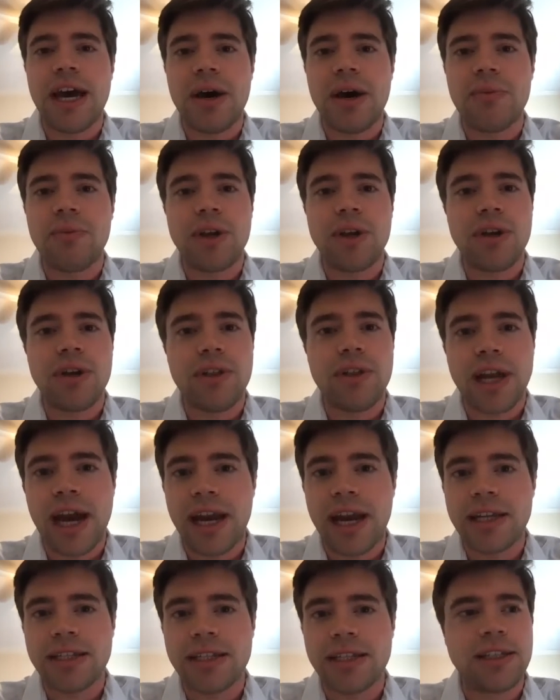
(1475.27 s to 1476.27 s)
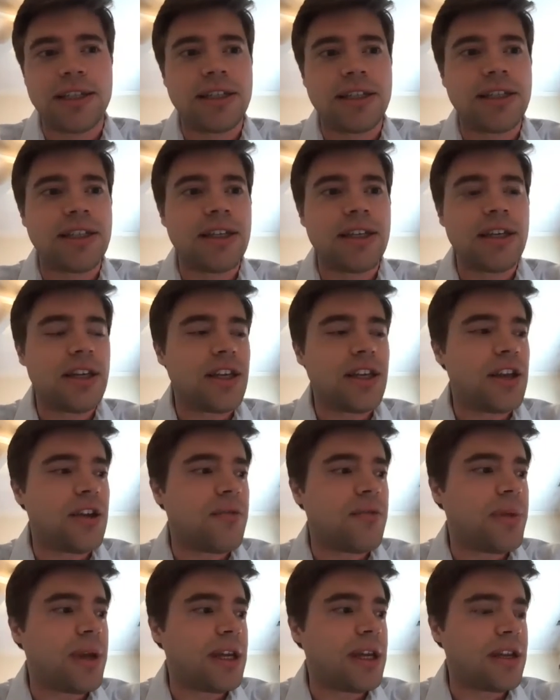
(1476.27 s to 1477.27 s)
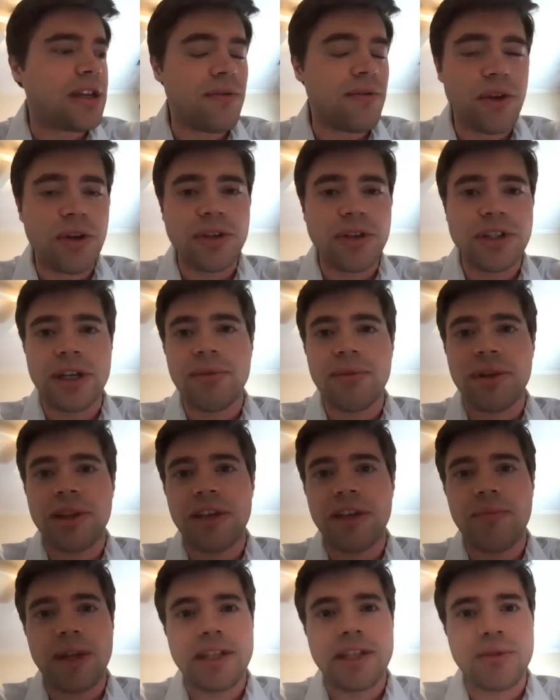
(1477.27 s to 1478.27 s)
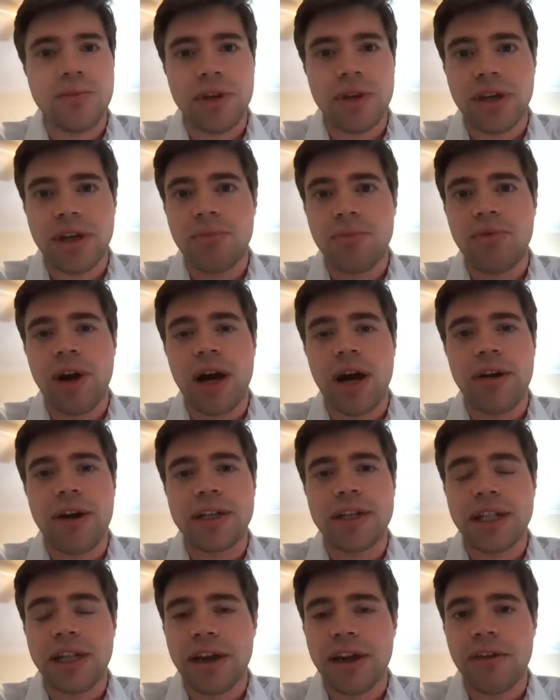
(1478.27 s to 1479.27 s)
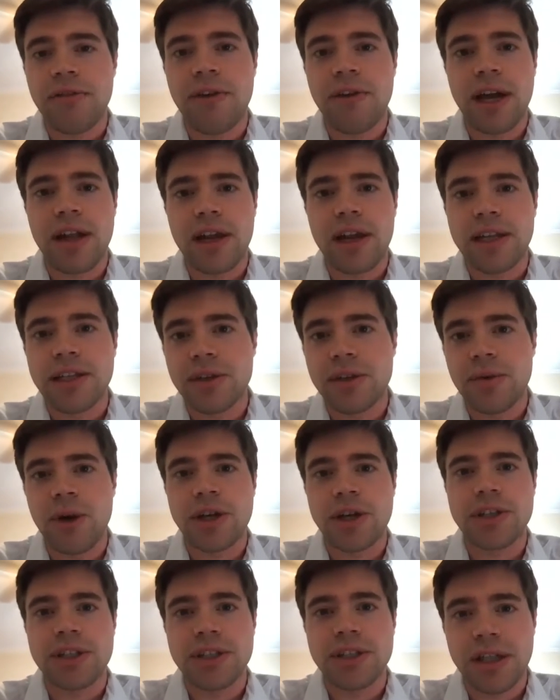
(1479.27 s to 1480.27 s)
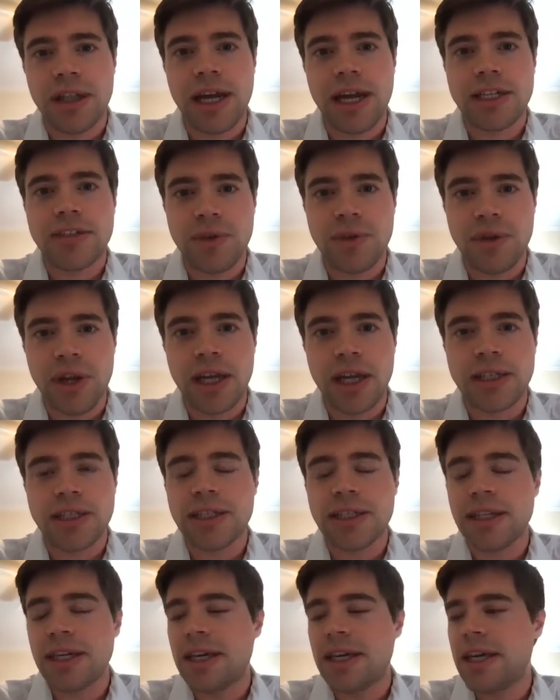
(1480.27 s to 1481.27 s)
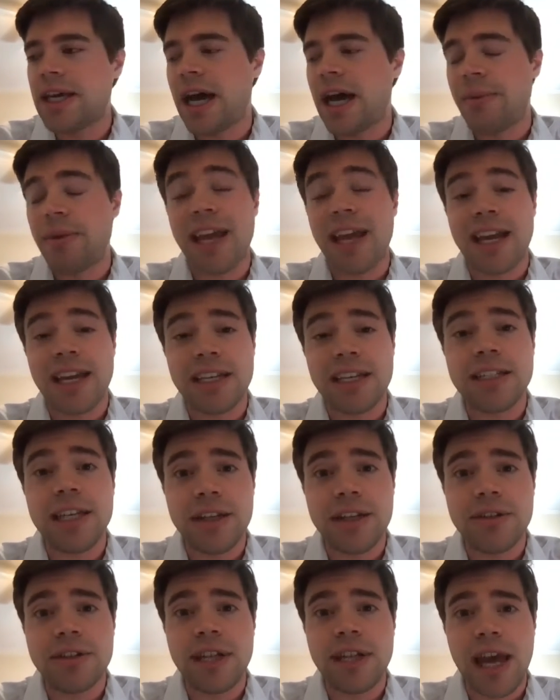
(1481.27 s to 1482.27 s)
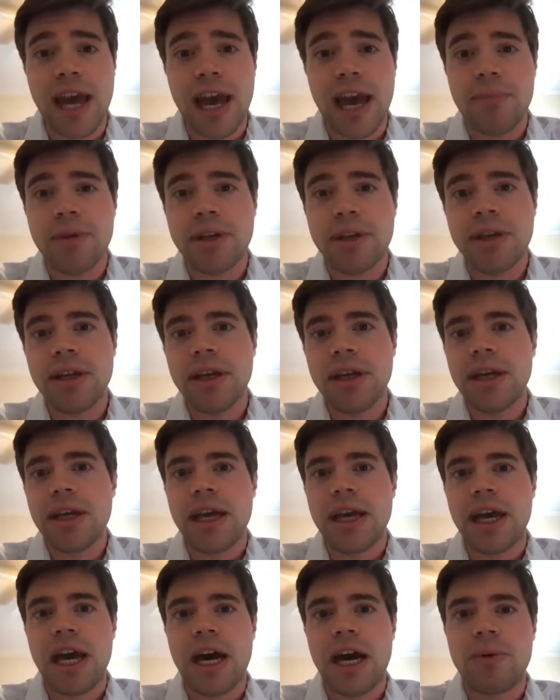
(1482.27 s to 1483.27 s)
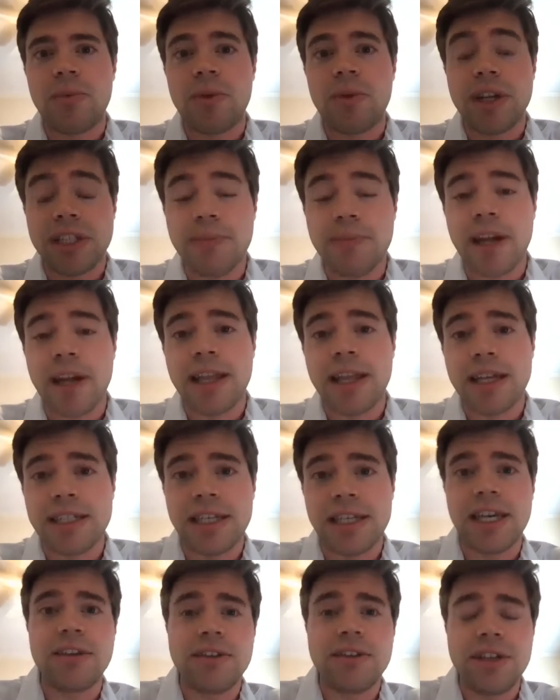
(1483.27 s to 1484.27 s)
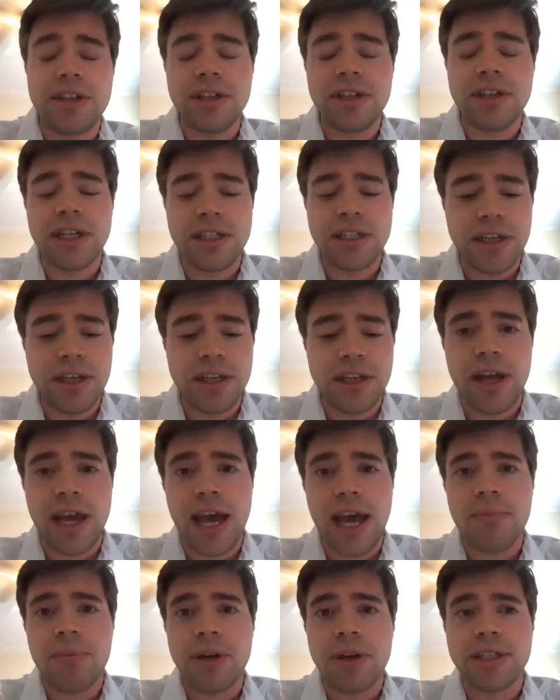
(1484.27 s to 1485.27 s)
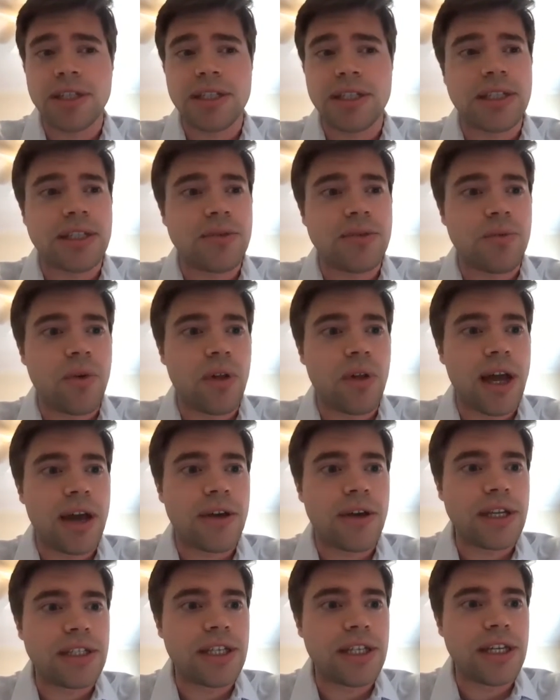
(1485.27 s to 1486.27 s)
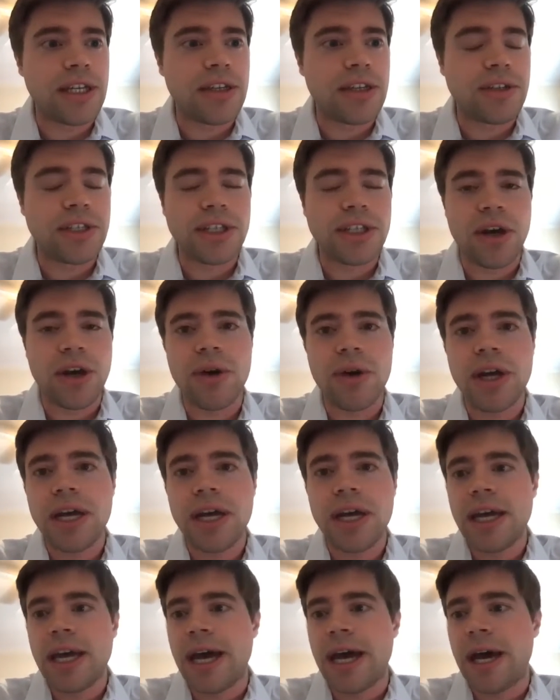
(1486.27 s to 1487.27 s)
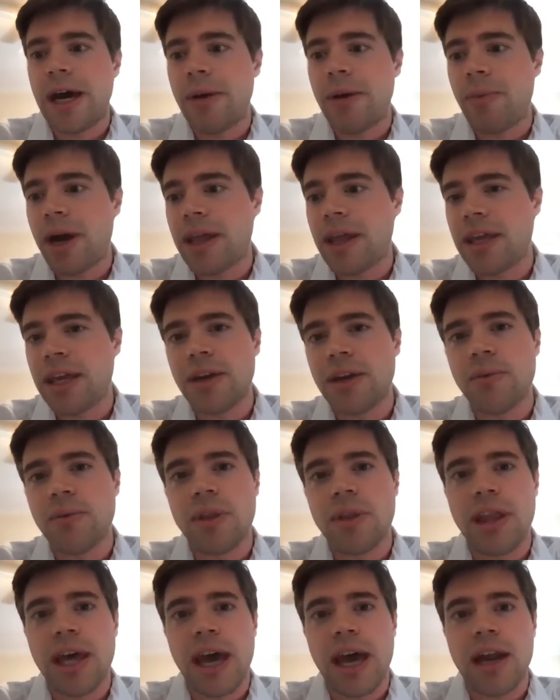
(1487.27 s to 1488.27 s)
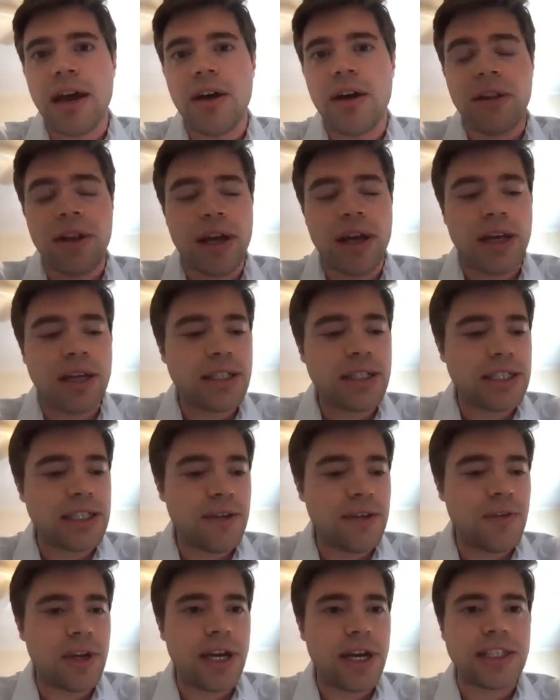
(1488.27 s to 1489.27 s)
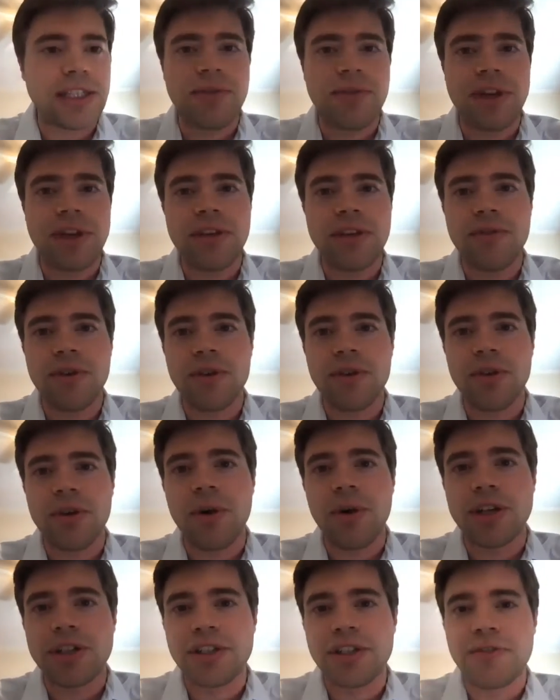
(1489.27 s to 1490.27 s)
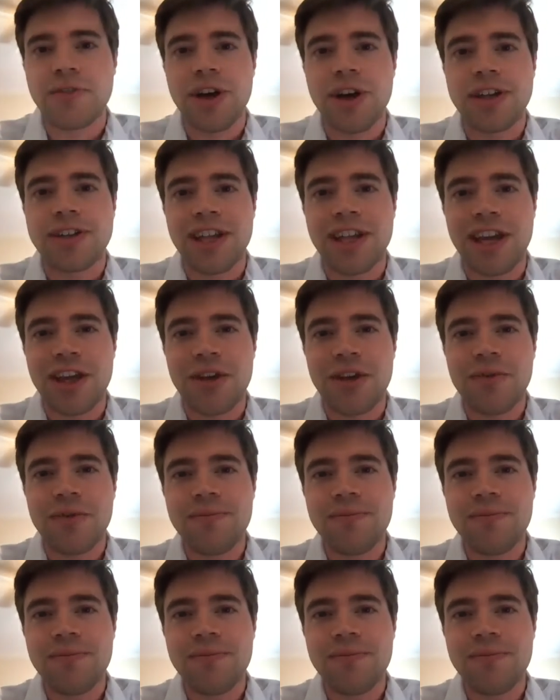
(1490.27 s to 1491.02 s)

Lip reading: We know the guidance has, been confusing, but they've made some really good progress clarifying a lot of these questions in the last few days. And that continues to happen. And we expect that to continue to happen as this rollout continues. So I think with that, I'll see if you guys have any further questions for us. Thank you.